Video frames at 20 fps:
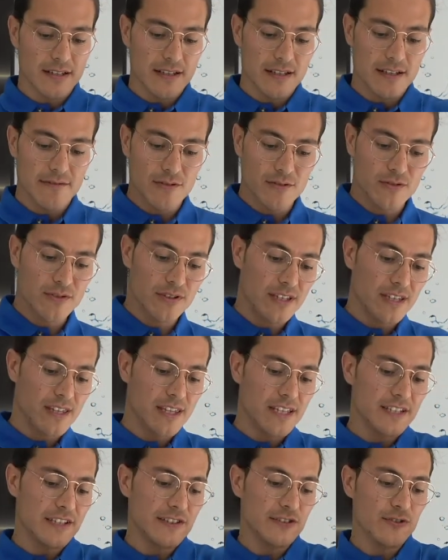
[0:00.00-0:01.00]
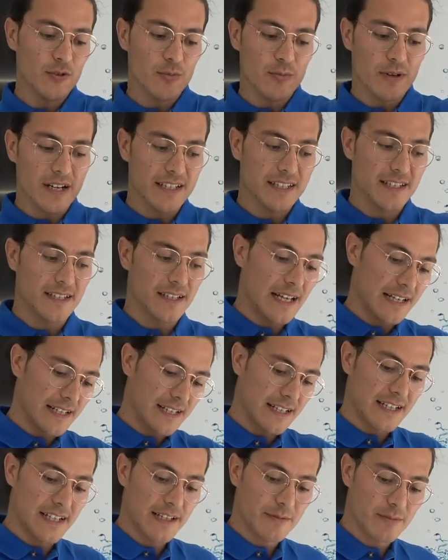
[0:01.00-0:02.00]
Have a look at it. This is your body,
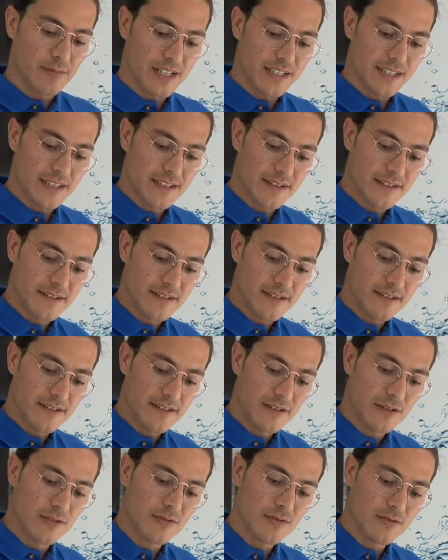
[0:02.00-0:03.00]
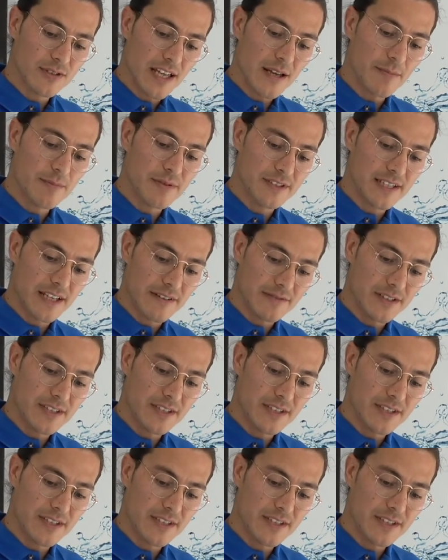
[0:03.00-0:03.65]
alkaline body. Look what happens after